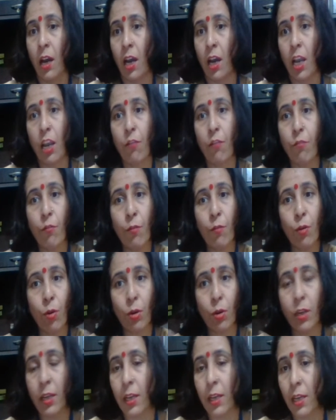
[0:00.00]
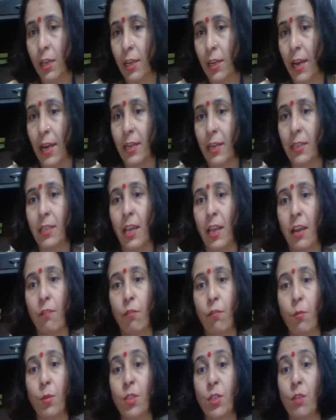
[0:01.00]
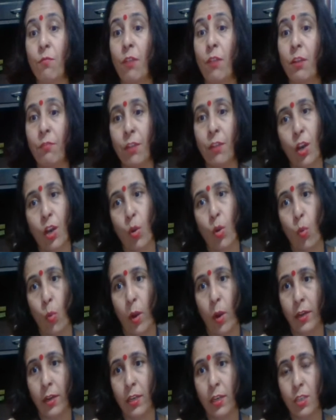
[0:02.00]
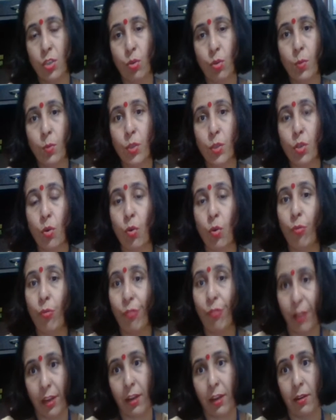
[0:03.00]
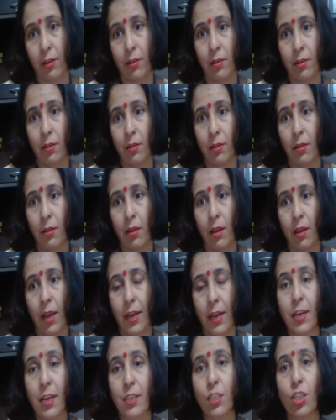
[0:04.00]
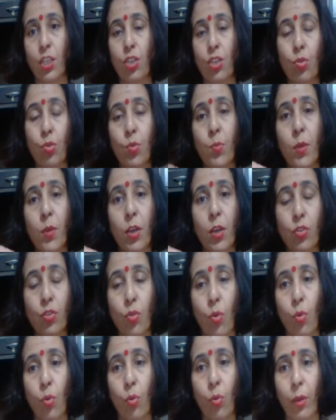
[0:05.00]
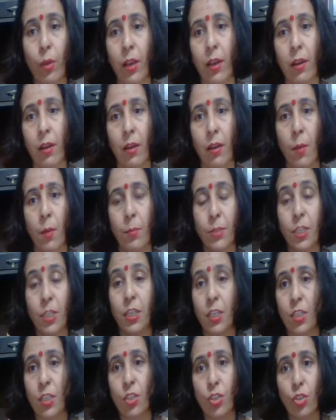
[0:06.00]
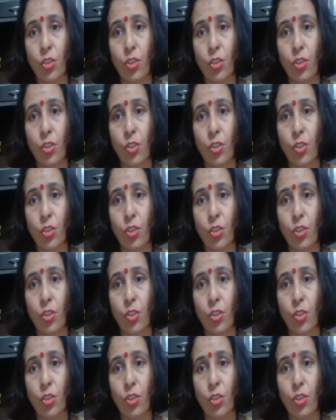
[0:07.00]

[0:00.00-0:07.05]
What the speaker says: if we will not get the information when we required, it should be so quick analysis should be so quick, presentation